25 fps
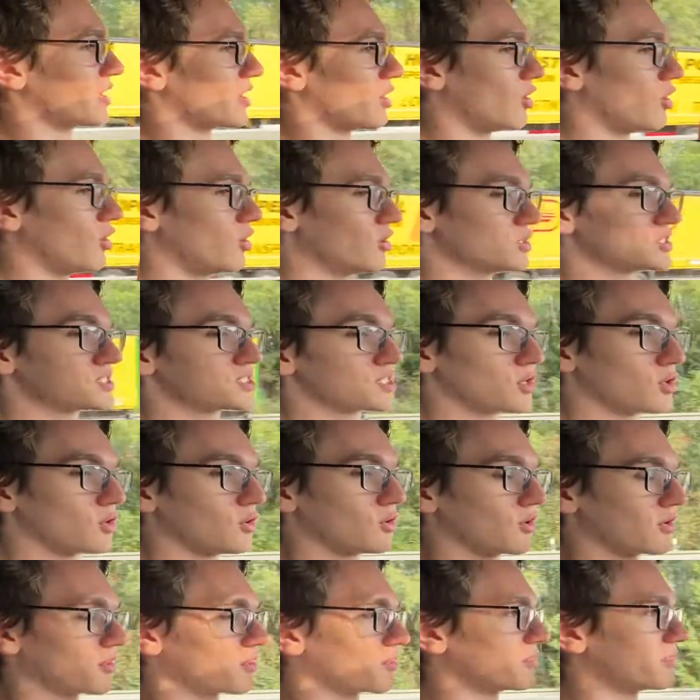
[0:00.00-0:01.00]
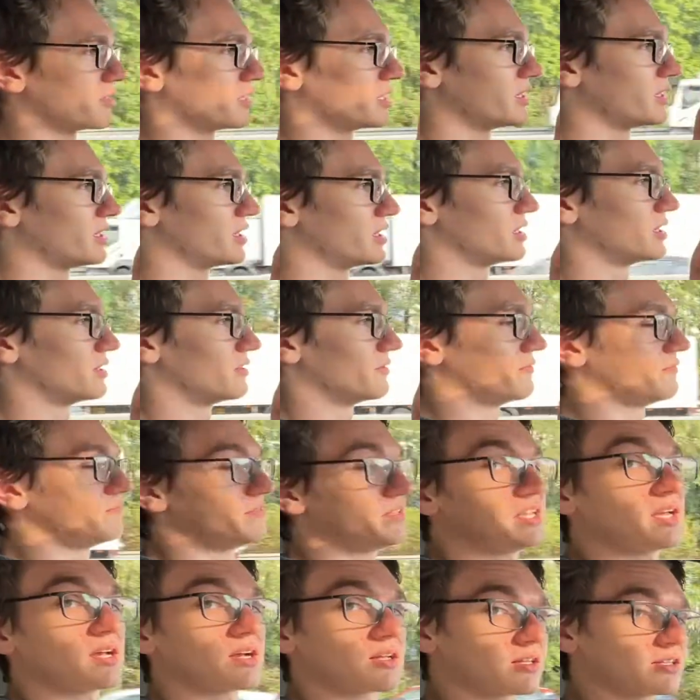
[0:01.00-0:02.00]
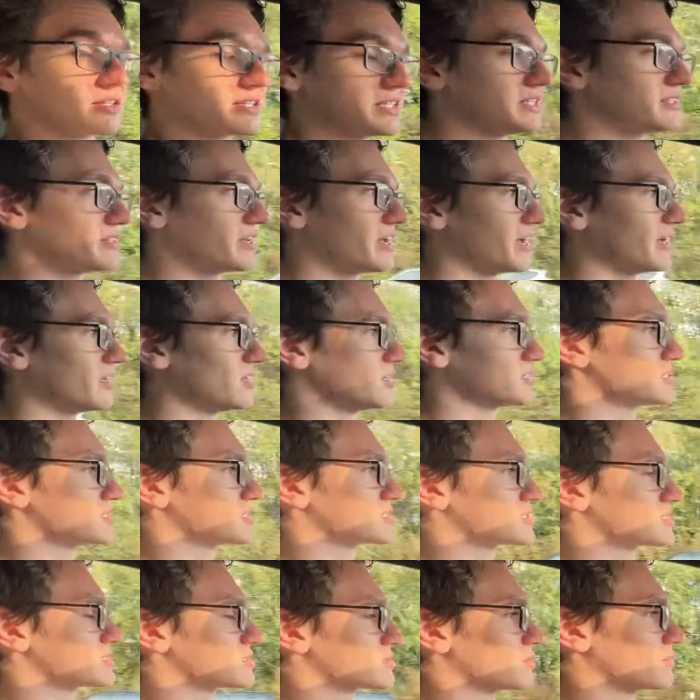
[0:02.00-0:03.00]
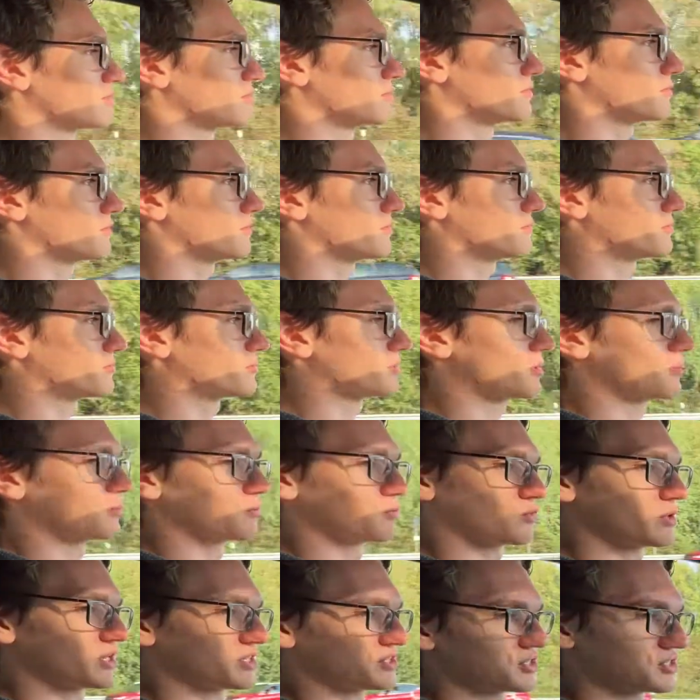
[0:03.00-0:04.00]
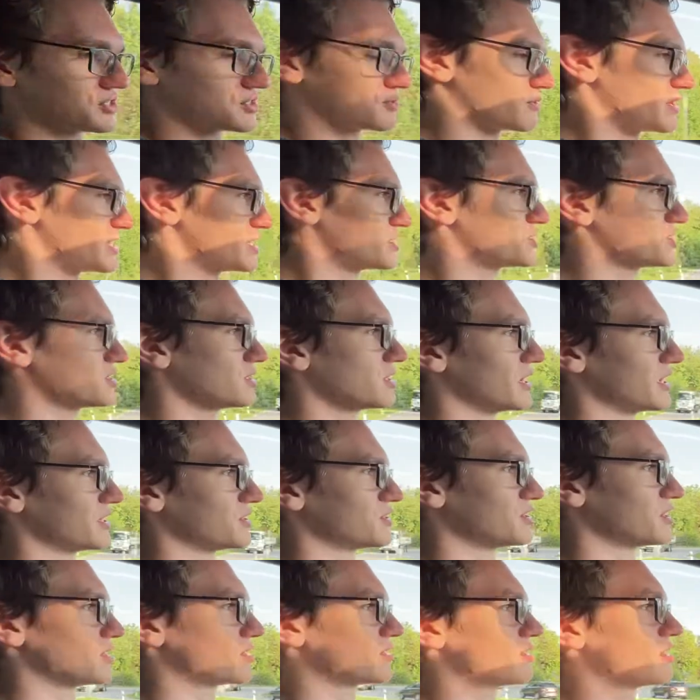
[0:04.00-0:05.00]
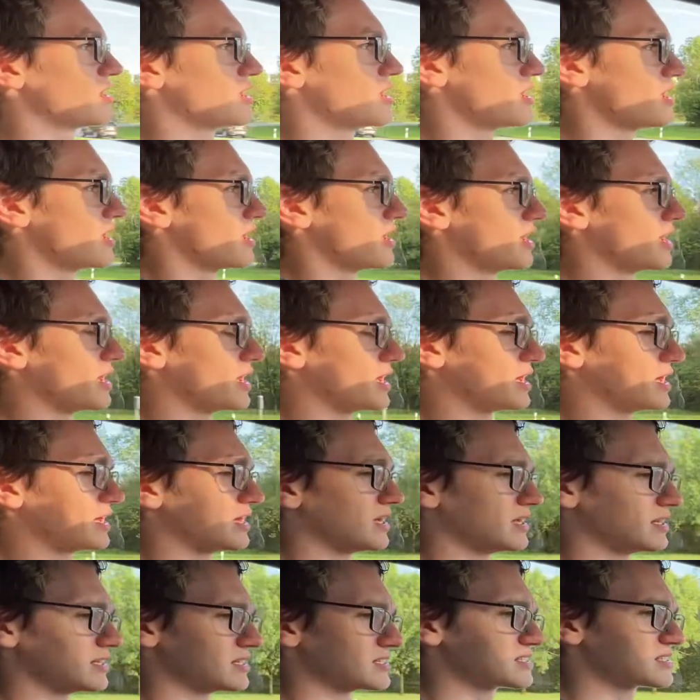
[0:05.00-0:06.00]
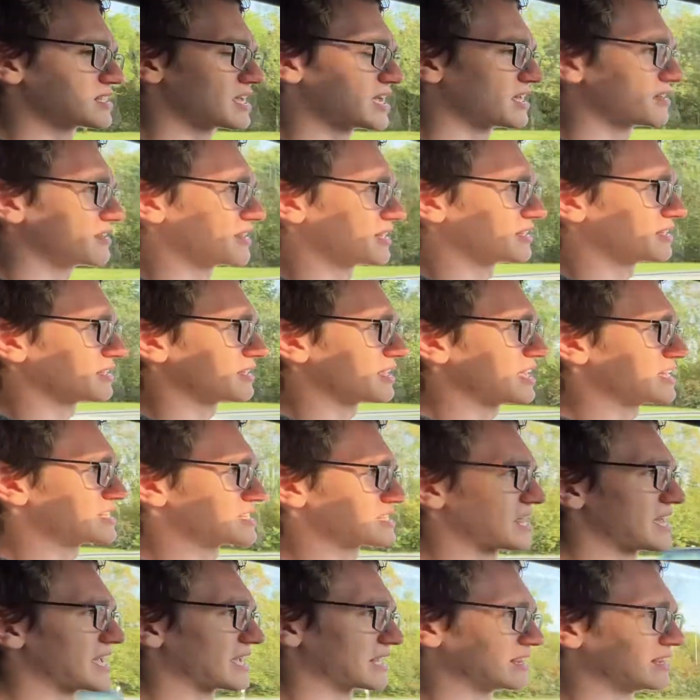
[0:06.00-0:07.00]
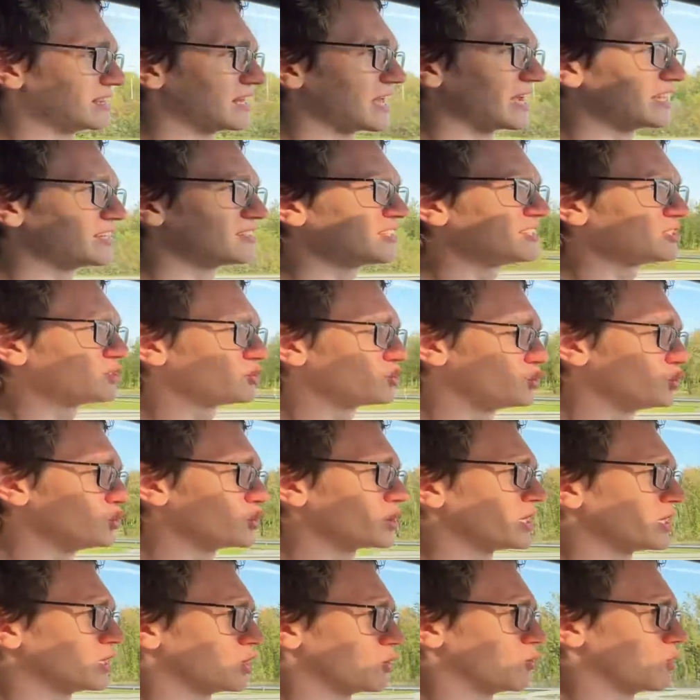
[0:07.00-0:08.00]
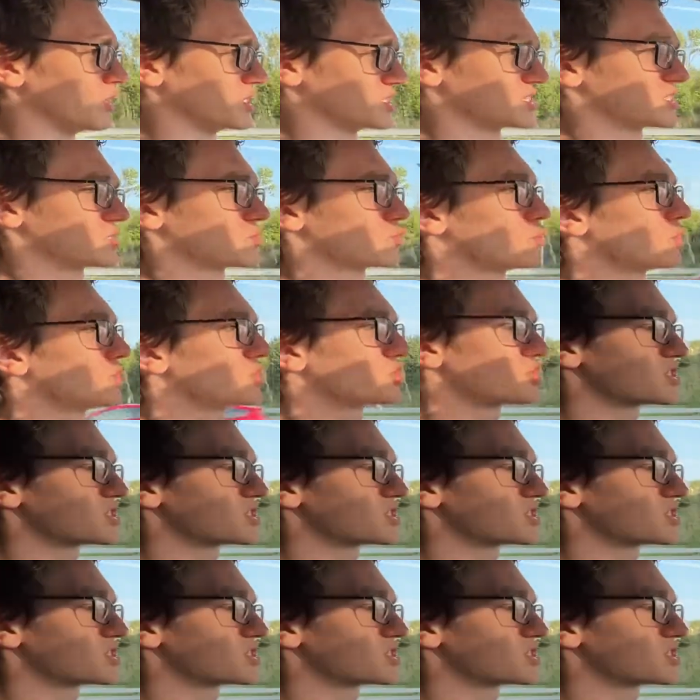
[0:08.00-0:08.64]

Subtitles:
Also, the vehicle details from registration and shit say that it has like 92 kilowatts, which